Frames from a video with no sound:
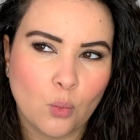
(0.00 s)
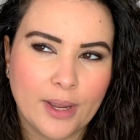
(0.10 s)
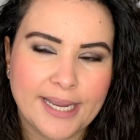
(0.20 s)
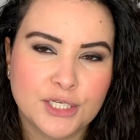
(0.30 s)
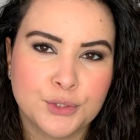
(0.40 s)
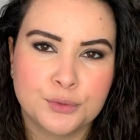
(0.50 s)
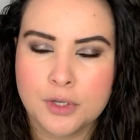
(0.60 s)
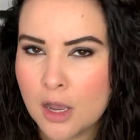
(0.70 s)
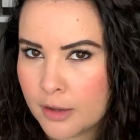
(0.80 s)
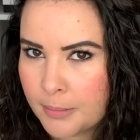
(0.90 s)
a way to
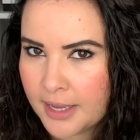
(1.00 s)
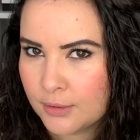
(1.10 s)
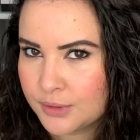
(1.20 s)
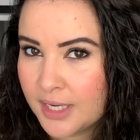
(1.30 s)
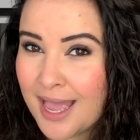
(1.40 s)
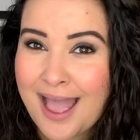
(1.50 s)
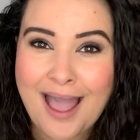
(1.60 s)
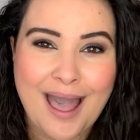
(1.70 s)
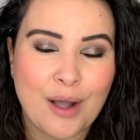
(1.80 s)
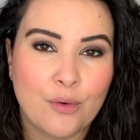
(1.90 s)
talk about
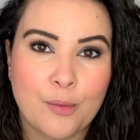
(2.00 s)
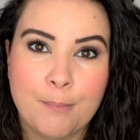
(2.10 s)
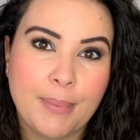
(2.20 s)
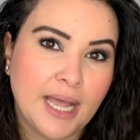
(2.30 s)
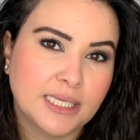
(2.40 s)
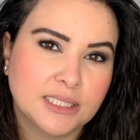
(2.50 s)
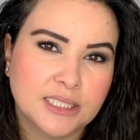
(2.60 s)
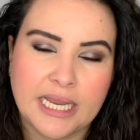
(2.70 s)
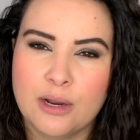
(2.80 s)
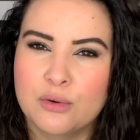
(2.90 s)
our
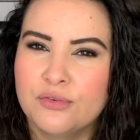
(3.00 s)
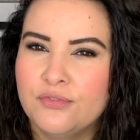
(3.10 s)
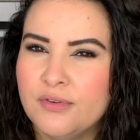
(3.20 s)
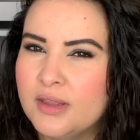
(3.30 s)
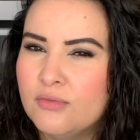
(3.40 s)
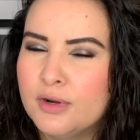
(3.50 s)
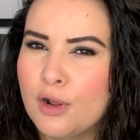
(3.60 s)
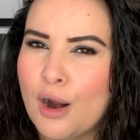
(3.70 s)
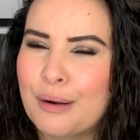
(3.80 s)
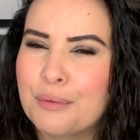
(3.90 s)
best, our
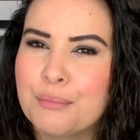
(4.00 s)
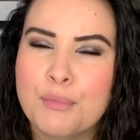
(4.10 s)
favorite, our